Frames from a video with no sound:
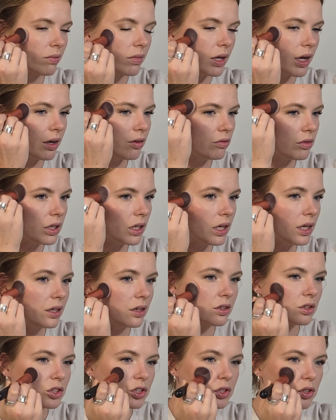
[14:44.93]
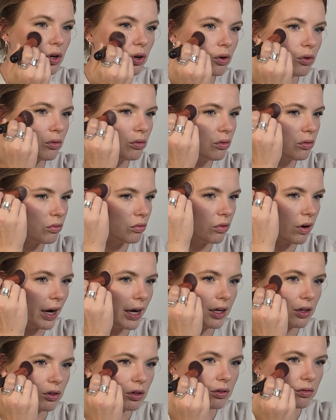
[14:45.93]
And really, there's no
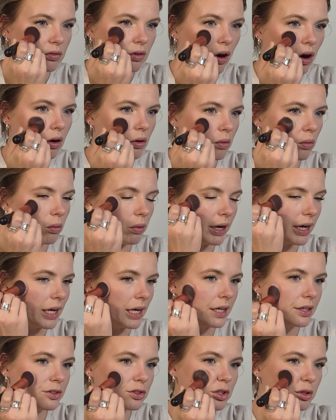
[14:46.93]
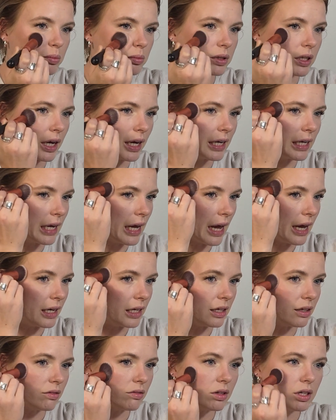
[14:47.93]
right or wrong way to apply
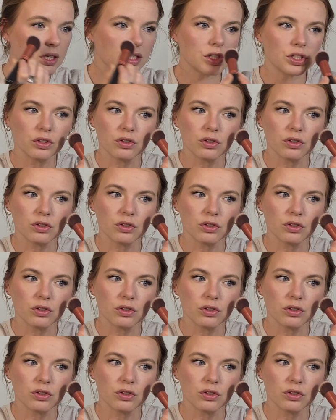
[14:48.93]
any of this.